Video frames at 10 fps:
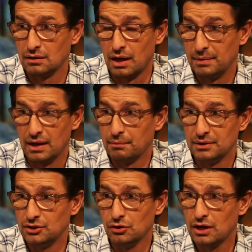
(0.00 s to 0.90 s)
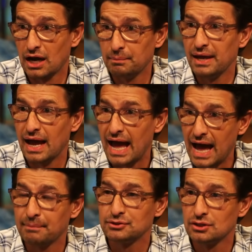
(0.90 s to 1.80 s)
I mean, you got to be
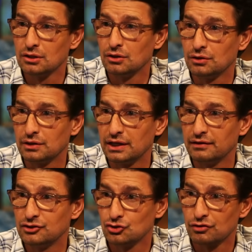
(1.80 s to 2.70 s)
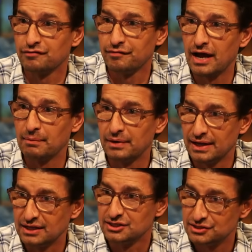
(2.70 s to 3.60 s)
absolutely,
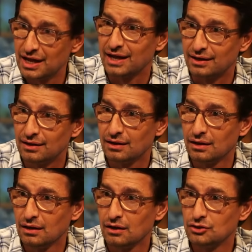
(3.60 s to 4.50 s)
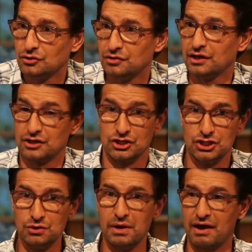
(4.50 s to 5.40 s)
certifiably insane to think that
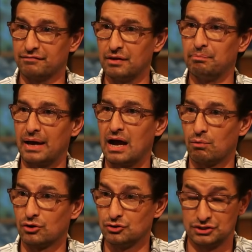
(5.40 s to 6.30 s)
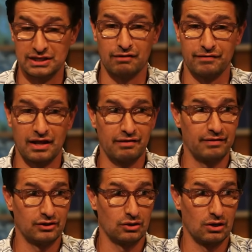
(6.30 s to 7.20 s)
you have the power to
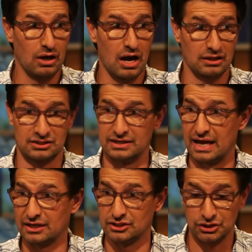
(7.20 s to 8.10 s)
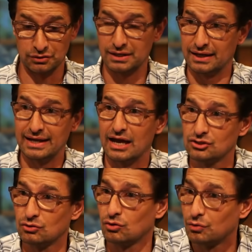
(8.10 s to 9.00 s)
self-elevate to God status, that you can
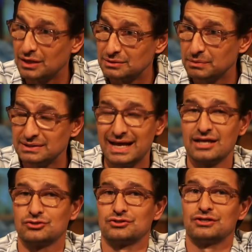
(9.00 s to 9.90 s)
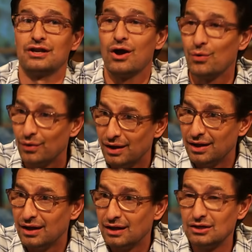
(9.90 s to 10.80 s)
cancel Christmas? The answer is no,
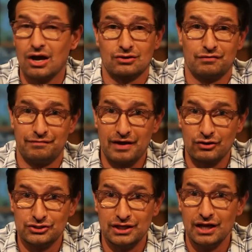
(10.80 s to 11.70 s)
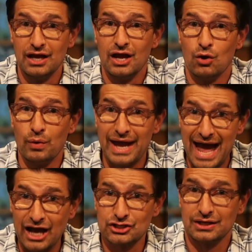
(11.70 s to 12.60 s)
Dr. Fauci. We
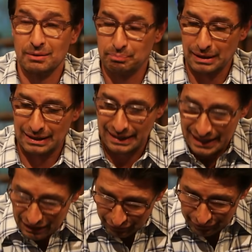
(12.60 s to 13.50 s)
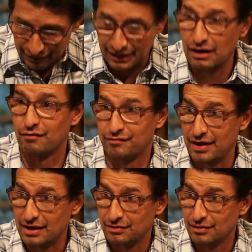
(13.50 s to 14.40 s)
actually believe in our
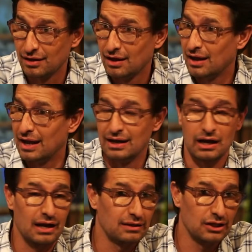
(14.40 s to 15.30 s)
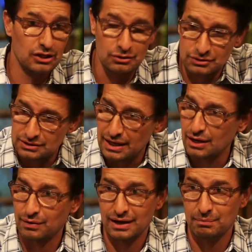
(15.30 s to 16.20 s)
faith, and nothing you say
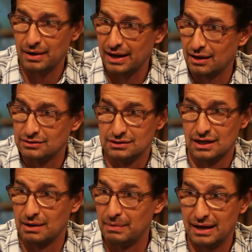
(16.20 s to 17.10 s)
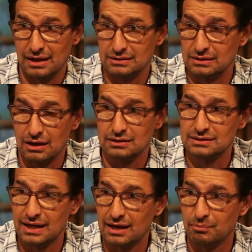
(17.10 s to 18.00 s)
or anybody else is going to make us not
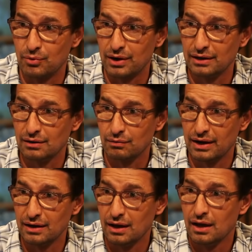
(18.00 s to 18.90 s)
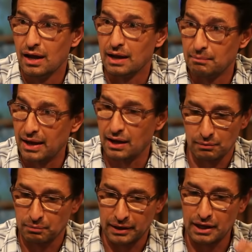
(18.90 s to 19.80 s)
celebrate, right? And
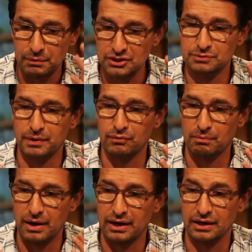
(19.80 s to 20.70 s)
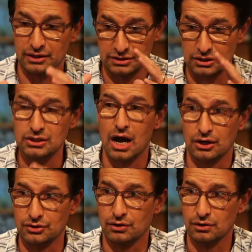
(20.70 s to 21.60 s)
can we just be reminded it's a
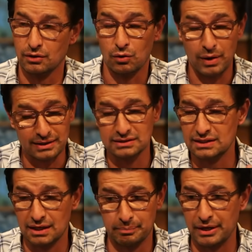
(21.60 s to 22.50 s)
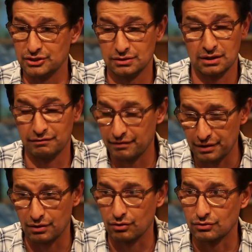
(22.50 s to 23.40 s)
doctor who hasn't seen a patient in a
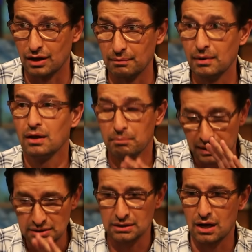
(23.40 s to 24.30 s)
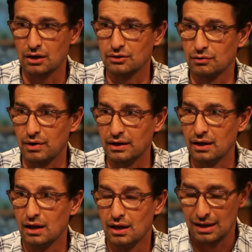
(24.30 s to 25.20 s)
very long time, but he's a doctor, right?
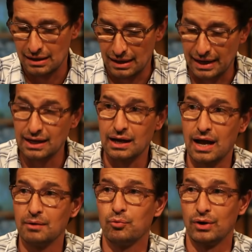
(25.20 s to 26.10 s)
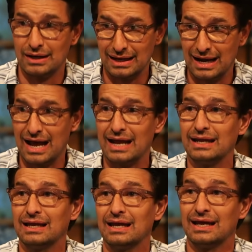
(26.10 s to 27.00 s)

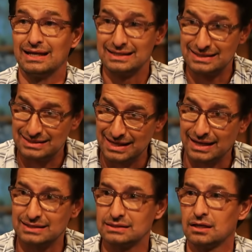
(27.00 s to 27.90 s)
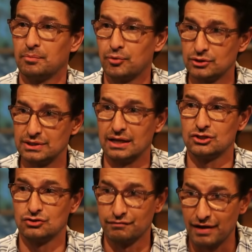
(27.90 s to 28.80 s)
99.96%
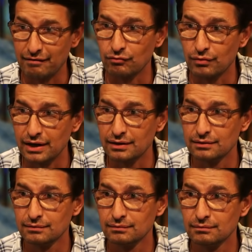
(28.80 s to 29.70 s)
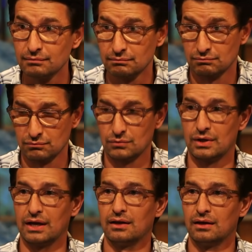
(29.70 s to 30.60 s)
survival rate,
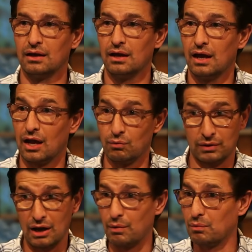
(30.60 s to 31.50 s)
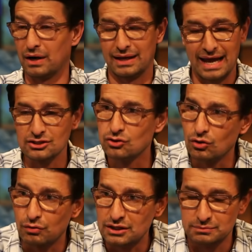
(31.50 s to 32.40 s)
okay? And now we want to cancel
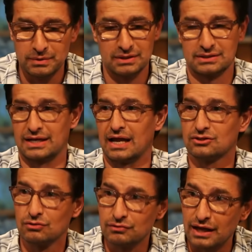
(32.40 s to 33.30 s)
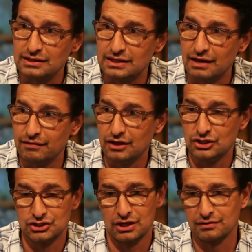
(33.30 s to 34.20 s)
Christmas, cancel Thanksgiving,
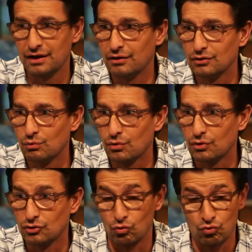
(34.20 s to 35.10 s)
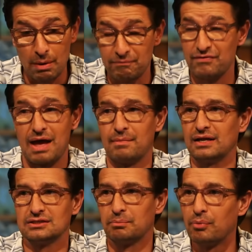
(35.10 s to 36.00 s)
shut down the world, rip
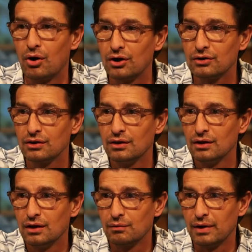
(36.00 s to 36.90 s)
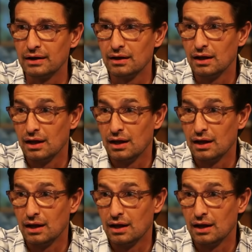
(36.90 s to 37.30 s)
families apart, right?